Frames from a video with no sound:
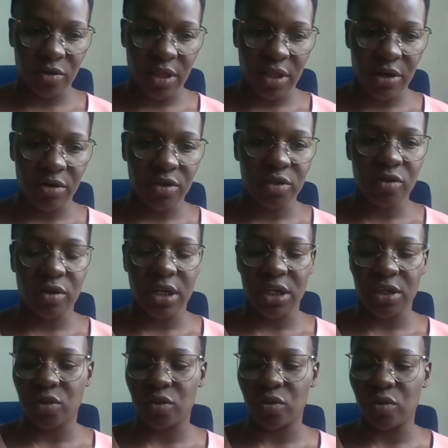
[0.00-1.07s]
So they also
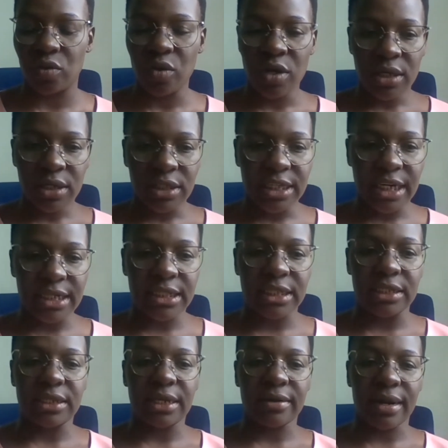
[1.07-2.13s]
need to just
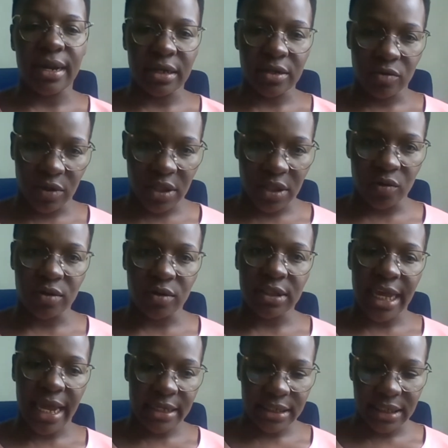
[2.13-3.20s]
interact with the
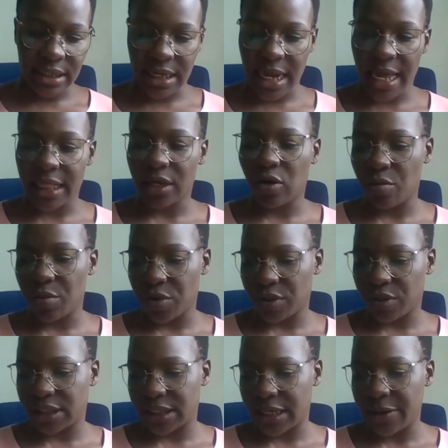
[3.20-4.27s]
society and the
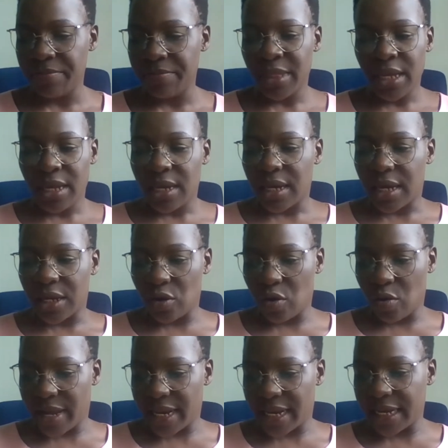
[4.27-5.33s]
community and
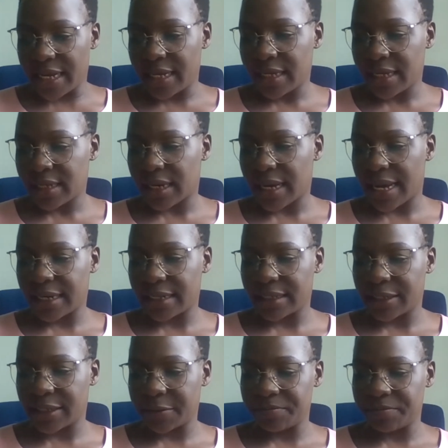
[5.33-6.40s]
normally. And